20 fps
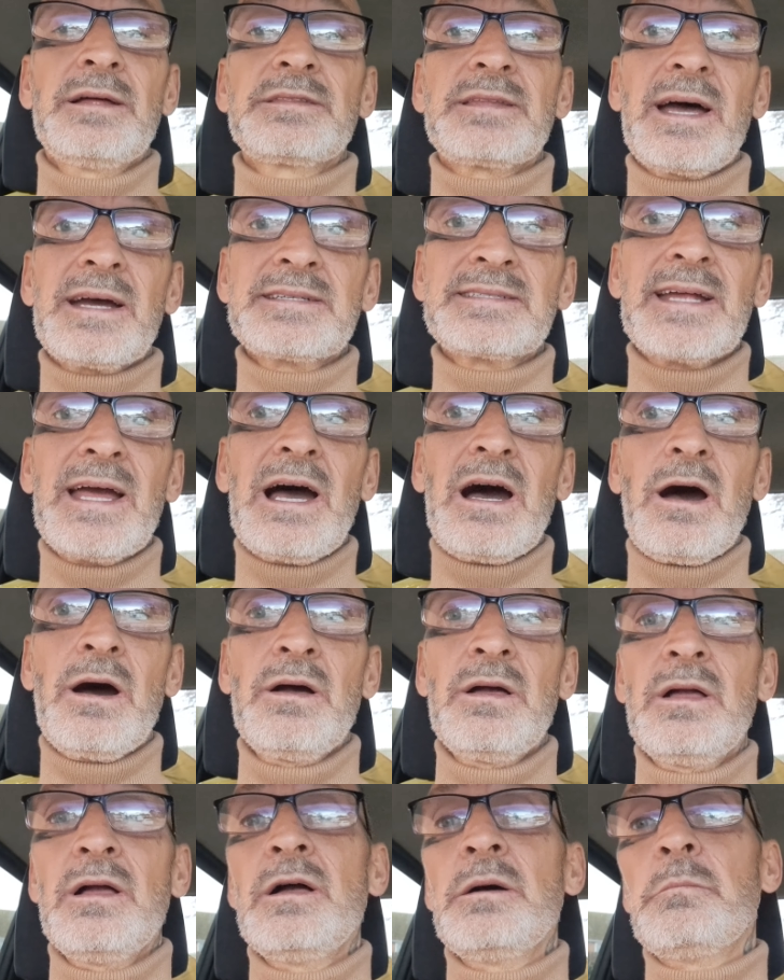That's how
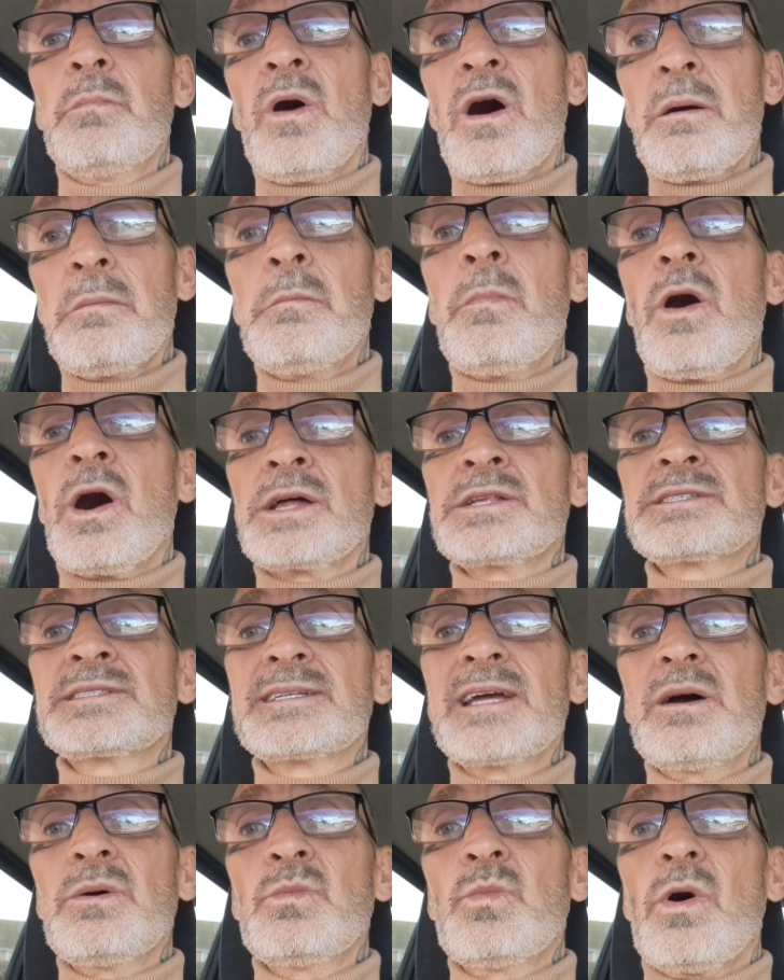my
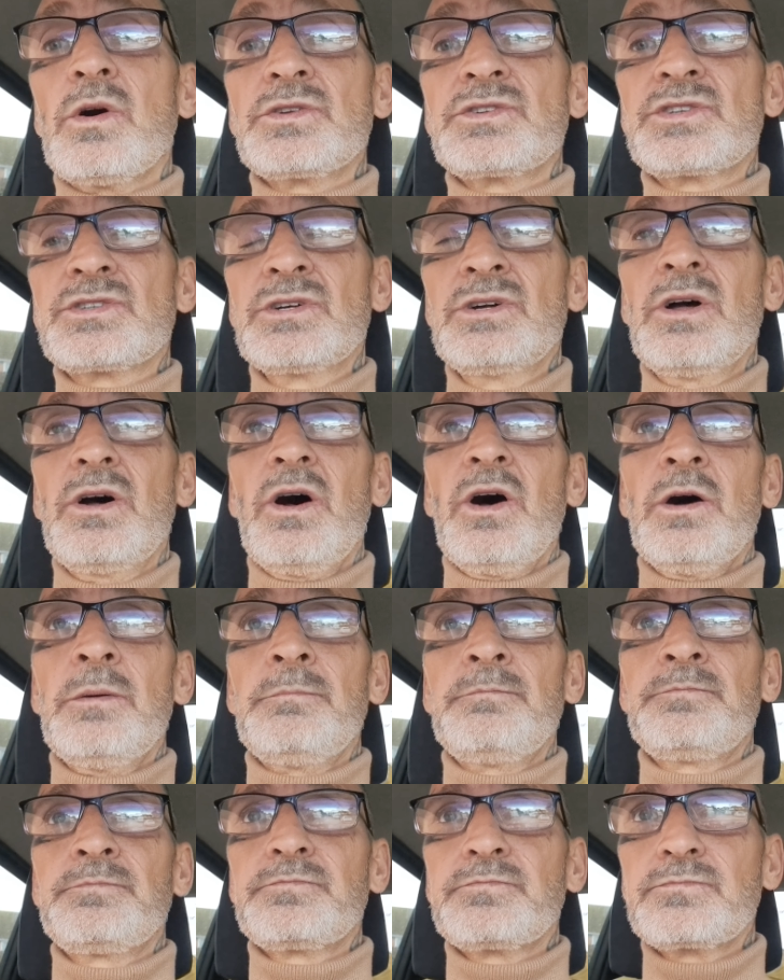mindset was.
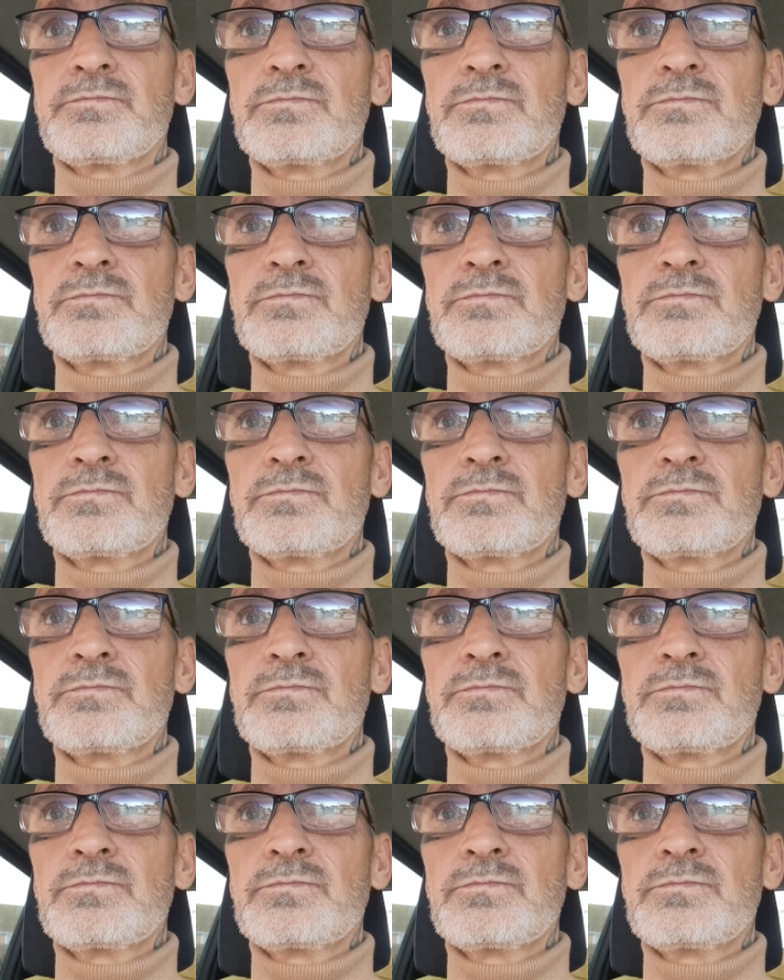Um,